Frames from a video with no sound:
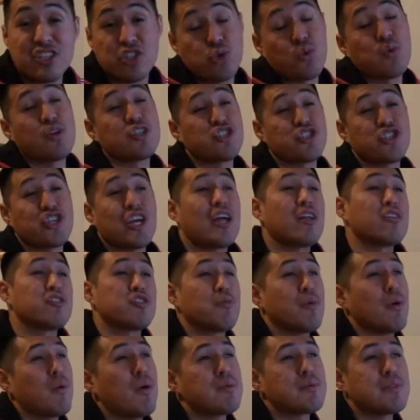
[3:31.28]
a Twitch channel
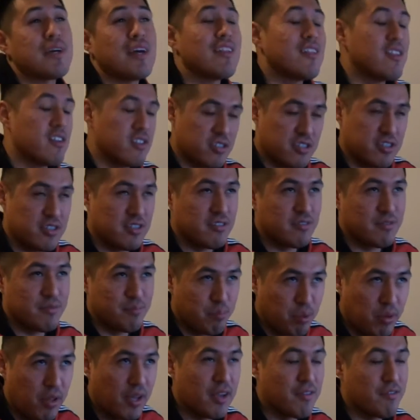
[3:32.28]
to my website, there's a
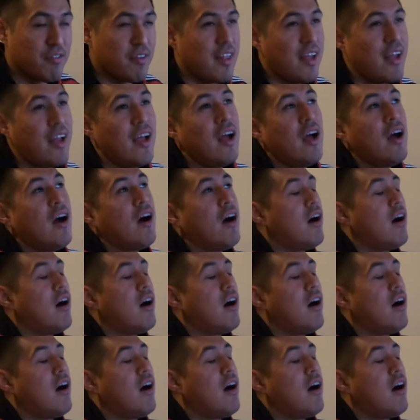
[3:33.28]
plugin for that.